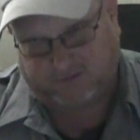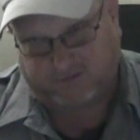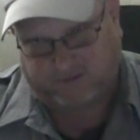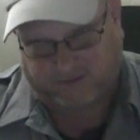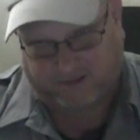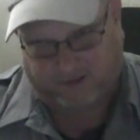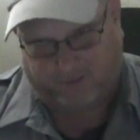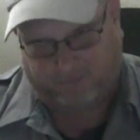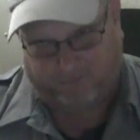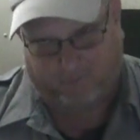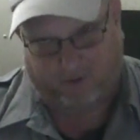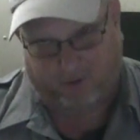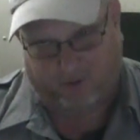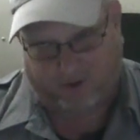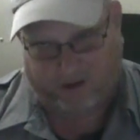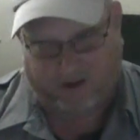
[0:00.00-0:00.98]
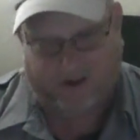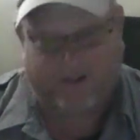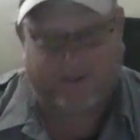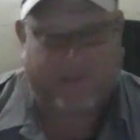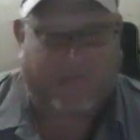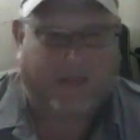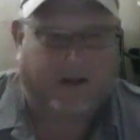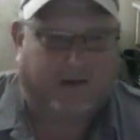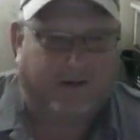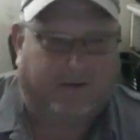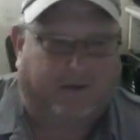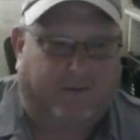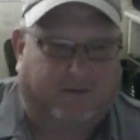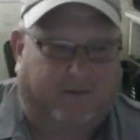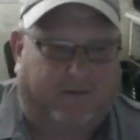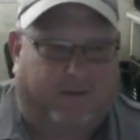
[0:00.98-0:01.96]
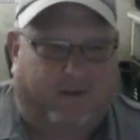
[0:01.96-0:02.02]
the Umberti.
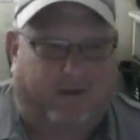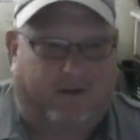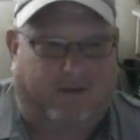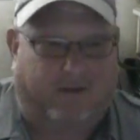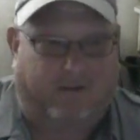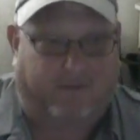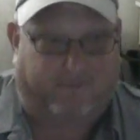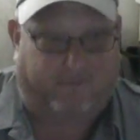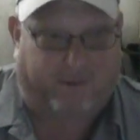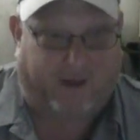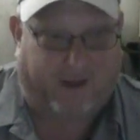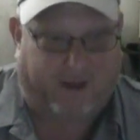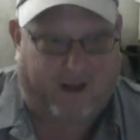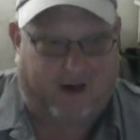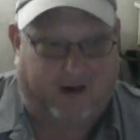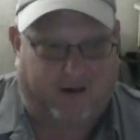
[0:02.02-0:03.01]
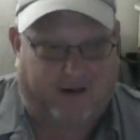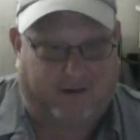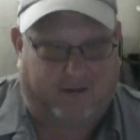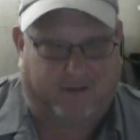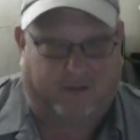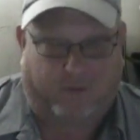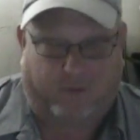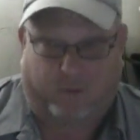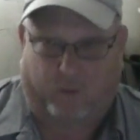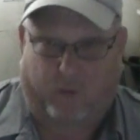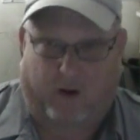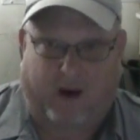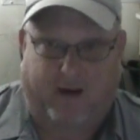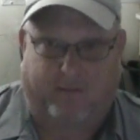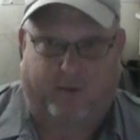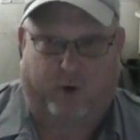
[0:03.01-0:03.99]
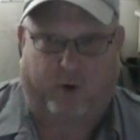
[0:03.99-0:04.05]
The Pieta
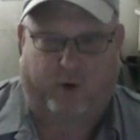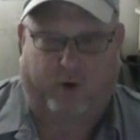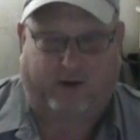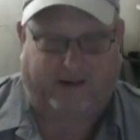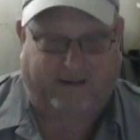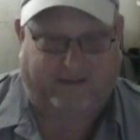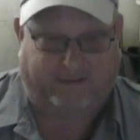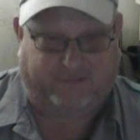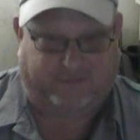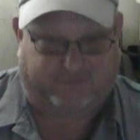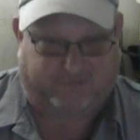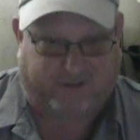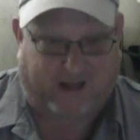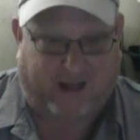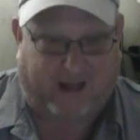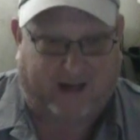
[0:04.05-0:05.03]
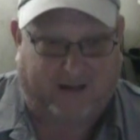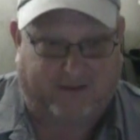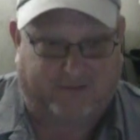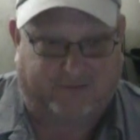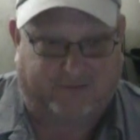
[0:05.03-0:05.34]
rammer is not